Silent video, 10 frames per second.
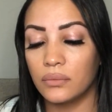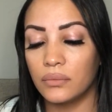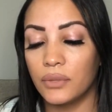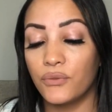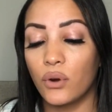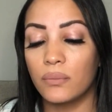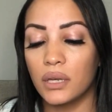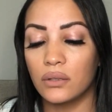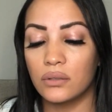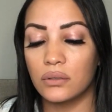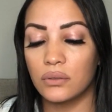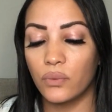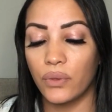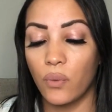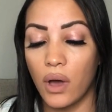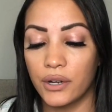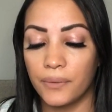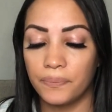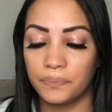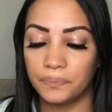before meals with water.
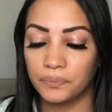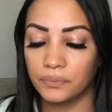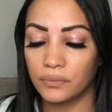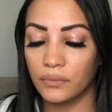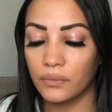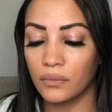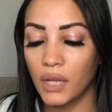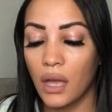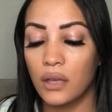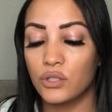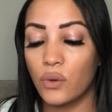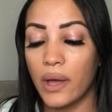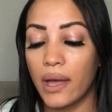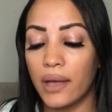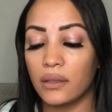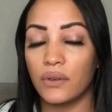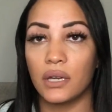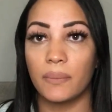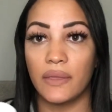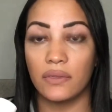So I highly
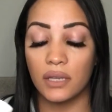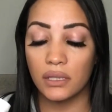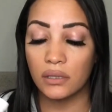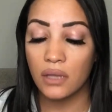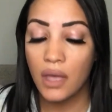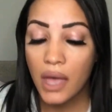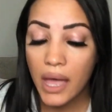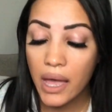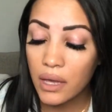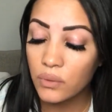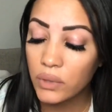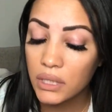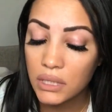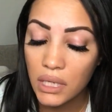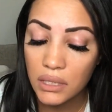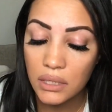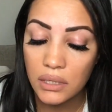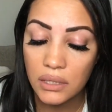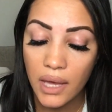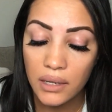recommend this. And what it does
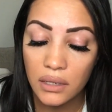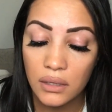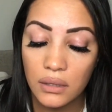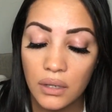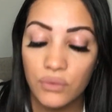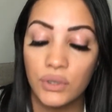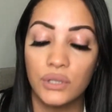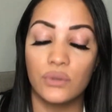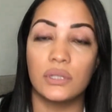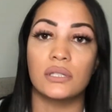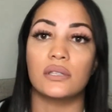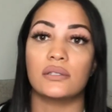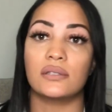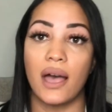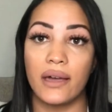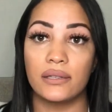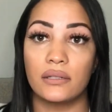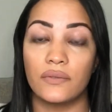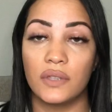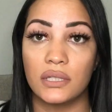is that it reduces the size
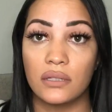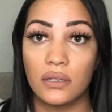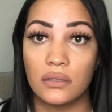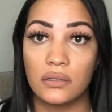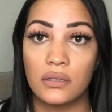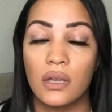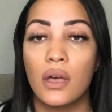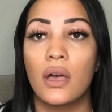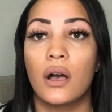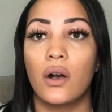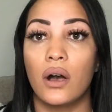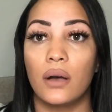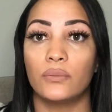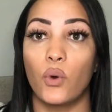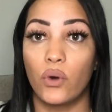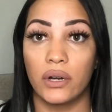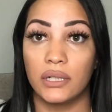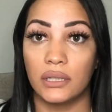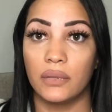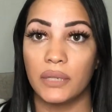of the cyst, or it
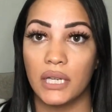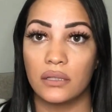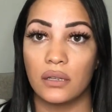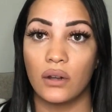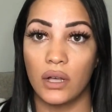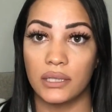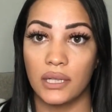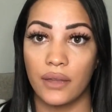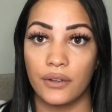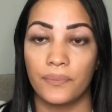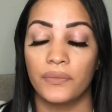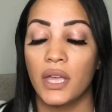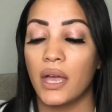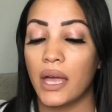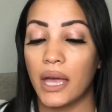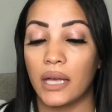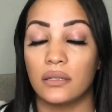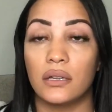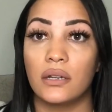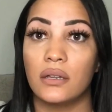eliminates it altogether. And
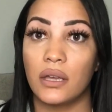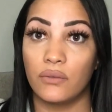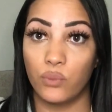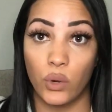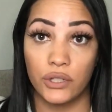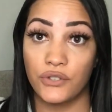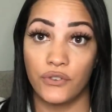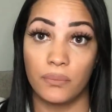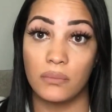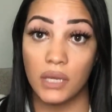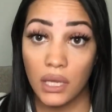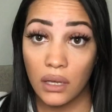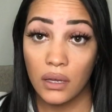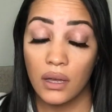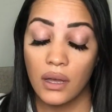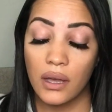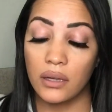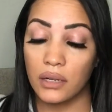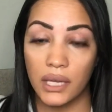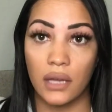it worked for me.
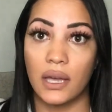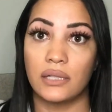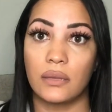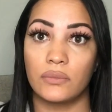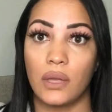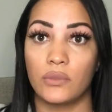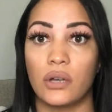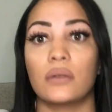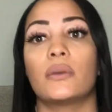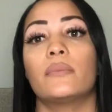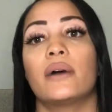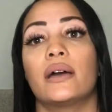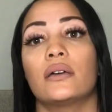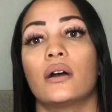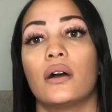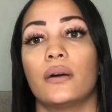And again, guys, I'm talking about my